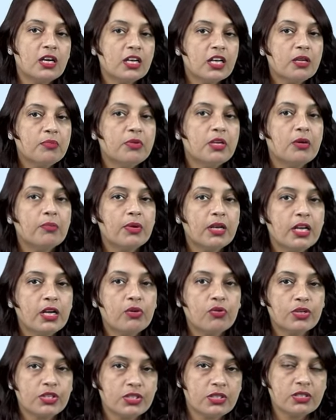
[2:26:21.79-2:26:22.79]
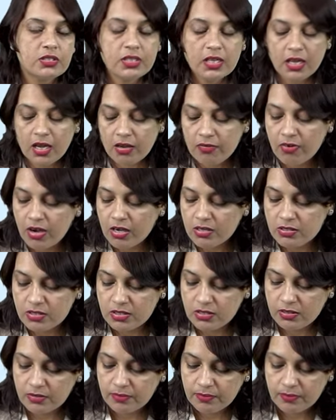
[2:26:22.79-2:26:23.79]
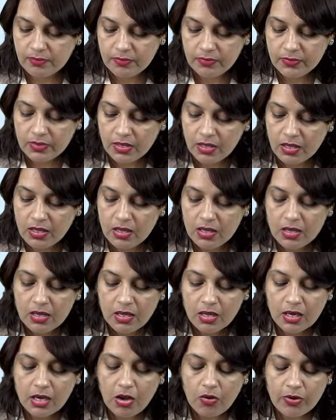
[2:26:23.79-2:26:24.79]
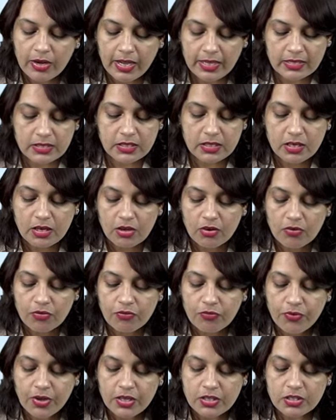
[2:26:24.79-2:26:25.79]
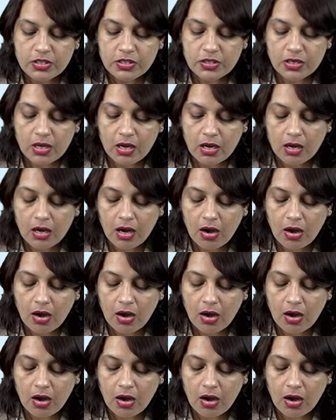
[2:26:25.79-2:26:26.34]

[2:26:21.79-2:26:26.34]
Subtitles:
Anemia, many questions they have asked. Now next, which